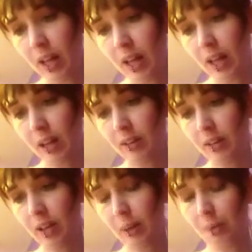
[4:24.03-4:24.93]

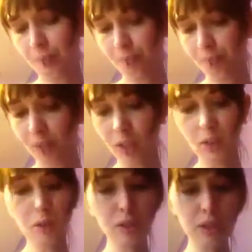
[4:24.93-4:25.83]
and
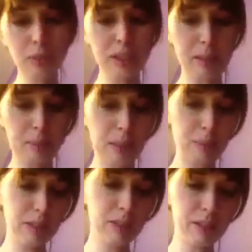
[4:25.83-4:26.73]
there's going to be some
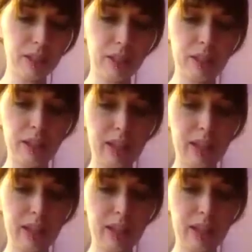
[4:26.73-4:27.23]
babies that